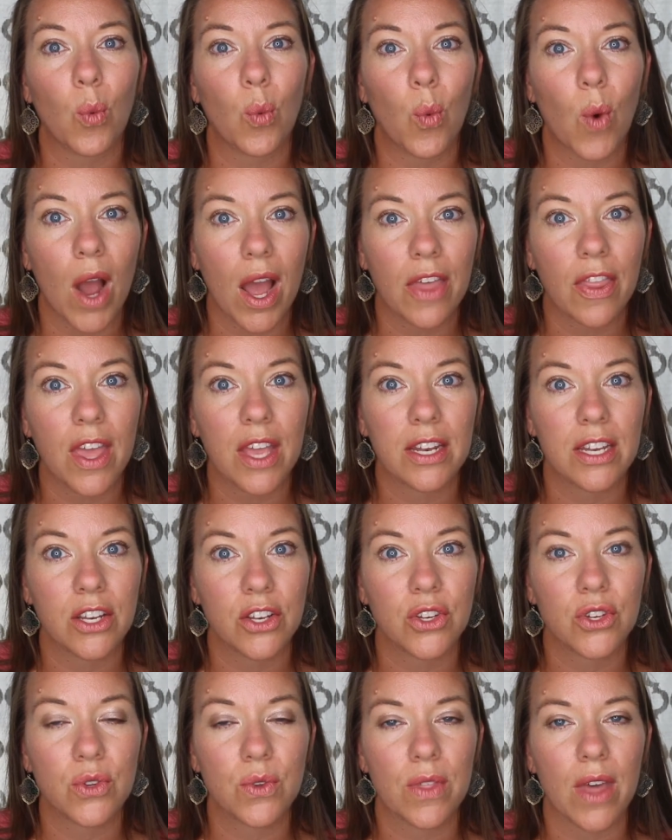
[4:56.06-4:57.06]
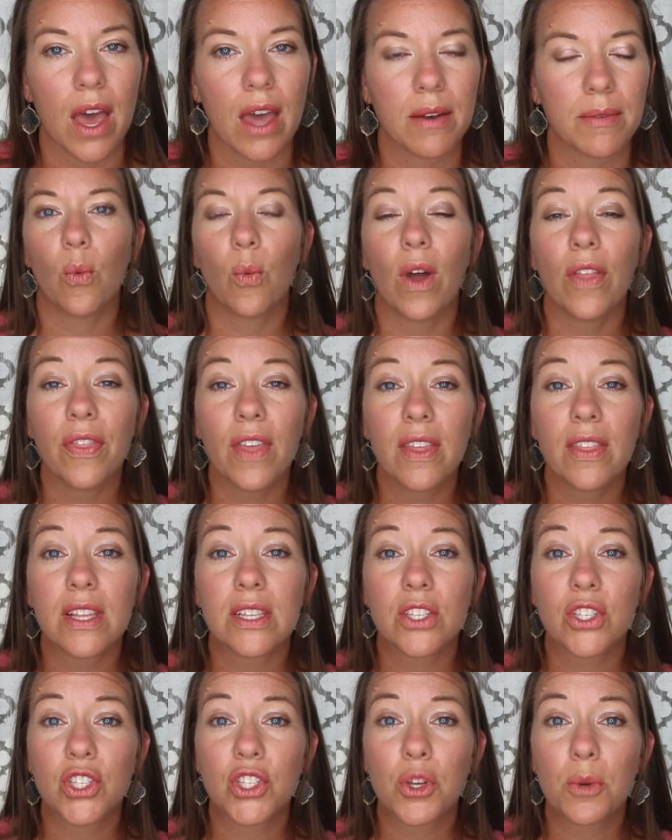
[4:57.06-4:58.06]
why they didn't do that. One thing
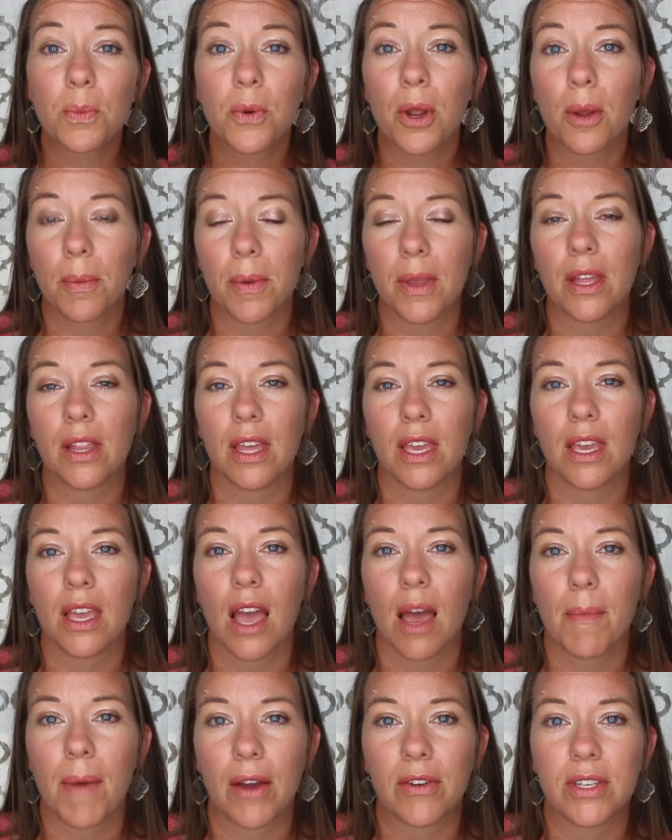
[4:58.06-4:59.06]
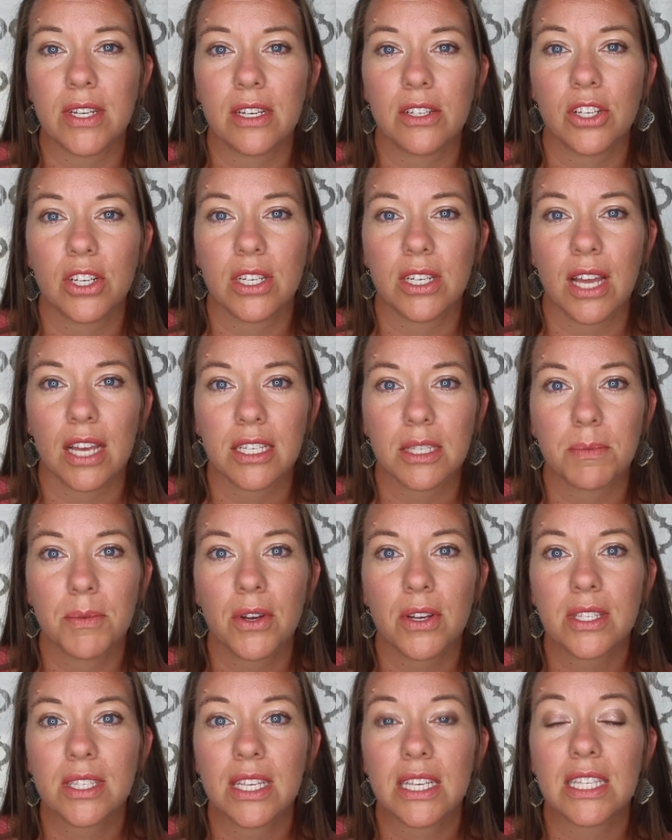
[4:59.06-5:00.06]
that's super appealing about teaching
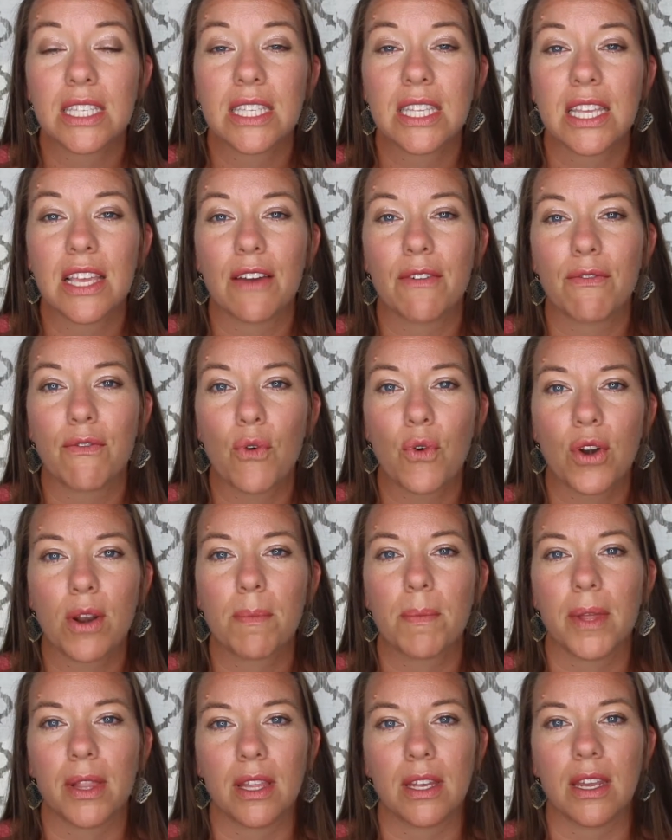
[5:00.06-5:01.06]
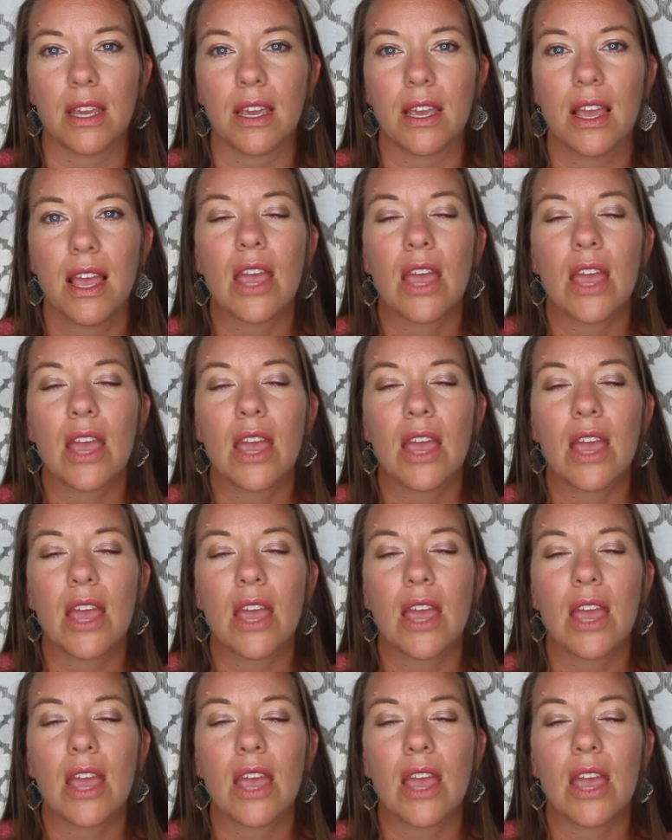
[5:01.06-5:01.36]
textbooks is the affordability.